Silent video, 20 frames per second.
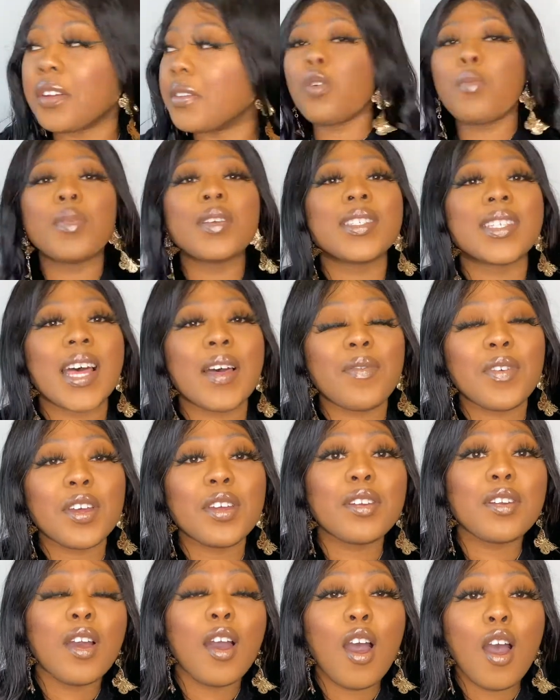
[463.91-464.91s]
Number
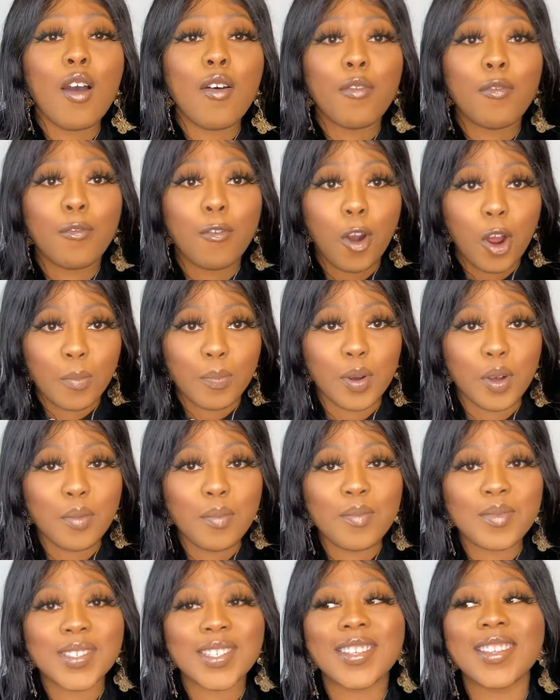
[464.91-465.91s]
7, frog
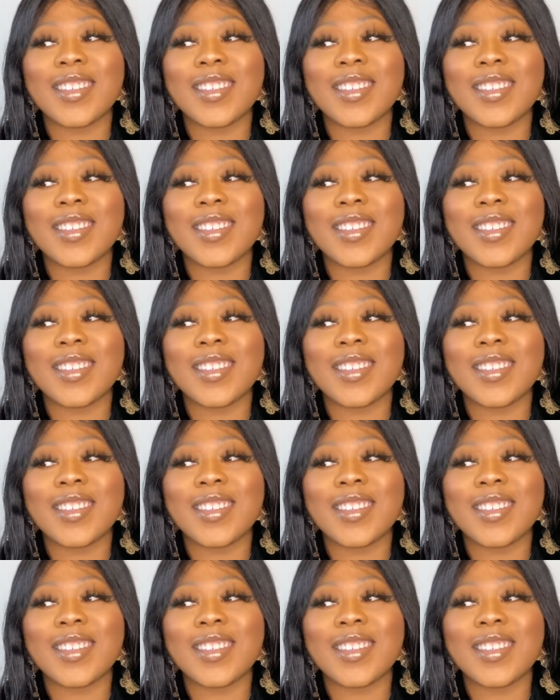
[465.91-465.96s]
pumps.